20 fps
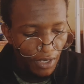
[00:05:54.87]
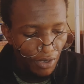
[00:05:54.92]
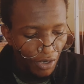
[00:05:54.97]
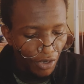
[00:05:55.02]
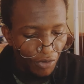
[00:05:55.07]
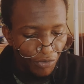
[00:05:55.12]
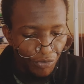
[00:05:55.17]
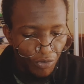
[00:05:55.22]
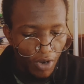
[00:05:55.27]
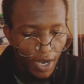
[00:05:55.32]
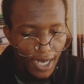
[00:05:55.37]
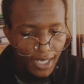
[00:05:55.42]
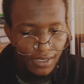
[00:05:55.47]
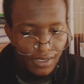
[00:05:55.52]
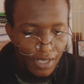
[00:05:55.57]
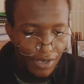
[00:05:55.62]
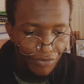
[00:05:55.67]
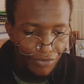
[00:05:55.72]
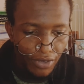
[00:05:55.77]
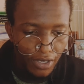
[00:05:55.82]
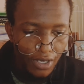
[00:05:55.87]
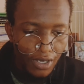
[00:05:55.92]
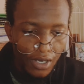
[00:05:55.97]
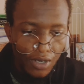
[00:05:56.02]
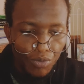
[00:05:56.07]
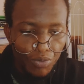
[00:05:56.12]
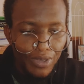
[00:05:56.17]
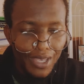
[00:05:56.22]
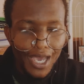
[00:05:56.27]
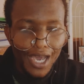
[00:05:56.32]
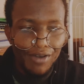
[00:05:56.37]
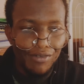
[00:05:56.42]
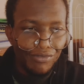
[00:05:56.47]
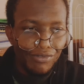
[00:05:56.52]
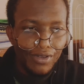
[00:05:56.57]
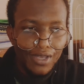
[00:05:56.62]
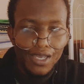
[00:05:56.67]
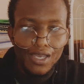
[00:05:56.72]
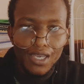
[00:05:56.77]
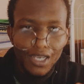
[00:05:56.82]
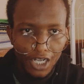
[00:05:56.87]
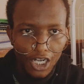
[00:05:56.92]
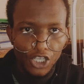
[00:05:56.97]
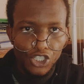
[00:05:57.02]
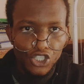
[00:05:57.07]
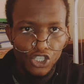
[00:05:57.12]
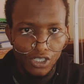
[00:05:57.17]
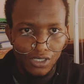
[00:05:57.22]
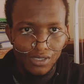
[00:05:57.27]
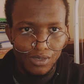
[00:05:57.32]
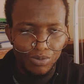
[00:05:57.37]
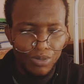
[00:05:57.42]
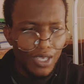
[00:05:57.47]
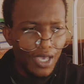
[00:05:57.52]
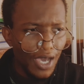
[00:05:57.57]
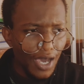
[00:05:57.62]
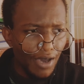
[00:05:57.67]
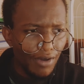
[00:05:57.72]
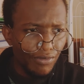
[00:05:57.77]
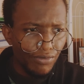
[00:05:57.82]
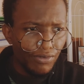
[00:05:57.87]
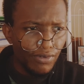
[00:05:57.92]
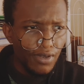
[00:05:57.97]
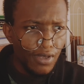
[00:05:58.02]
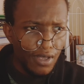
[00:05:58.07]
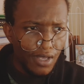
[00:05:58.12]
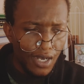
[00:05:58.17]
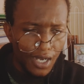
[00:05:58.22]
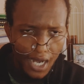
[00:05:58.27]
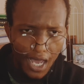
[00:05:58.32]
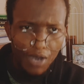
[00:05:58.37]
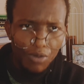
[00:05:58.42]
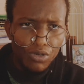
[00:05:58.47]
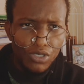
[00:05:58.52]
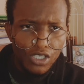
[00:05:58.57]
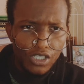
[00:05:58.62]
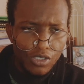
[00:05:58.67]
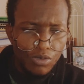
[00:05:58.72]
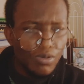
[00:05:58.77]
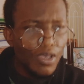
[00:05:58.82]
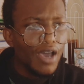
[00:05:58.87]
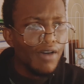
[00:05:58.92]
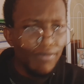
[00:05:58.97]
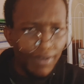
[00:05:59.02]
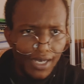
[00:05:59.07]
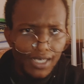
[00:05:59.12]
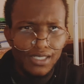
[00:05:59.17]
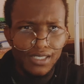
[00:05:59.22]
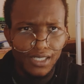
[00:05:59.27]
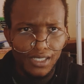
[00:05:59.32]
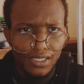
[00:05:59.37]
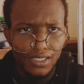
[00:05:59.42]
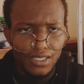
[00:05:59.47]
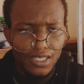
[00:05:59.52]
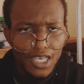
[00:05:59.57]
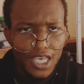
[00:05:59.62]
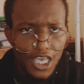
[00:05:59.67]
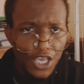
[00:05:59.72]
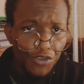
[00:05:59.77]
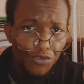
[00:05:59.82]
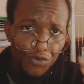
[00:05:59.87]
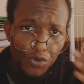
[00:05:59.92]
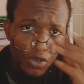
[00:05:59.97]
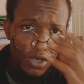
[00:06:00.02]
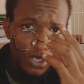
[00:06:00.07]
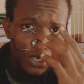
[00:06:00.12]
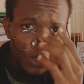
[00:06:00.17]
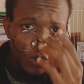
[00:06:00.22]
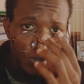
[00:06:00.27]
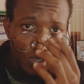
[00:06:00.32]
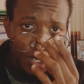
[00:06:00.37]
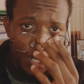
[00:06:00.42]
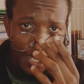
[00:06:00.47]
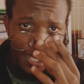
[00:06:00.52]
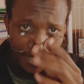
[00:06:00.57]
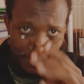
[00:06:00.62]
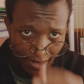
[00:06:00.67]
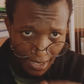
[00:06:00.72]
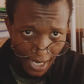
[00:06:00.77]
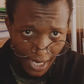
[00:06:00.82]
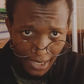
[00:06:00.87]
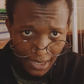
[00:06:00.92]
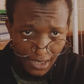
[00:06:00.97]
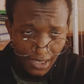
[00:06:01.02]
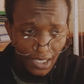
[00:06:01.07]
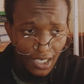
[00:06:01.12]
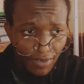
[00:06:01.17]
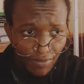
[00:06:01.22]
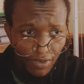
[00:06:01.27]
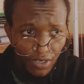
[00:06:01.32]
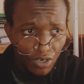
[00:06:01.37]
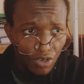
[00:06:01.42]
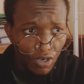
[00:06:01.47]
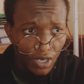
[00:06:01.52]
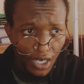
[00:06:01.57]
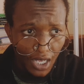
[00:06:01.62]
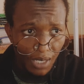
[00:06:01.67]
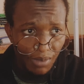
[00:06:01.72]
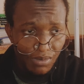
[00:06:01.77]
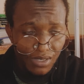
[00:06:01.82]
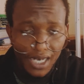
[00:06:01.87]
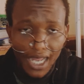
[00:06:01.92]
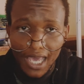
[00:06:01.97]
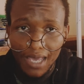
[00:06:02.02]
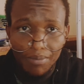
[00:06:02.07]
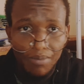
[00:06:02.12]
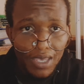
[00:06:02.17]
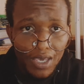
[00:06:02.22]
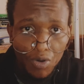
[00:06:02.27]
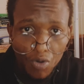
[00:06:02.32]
Now for us African, we have cultures, we have languages, we have accents. If you can utilize that, even your names like me,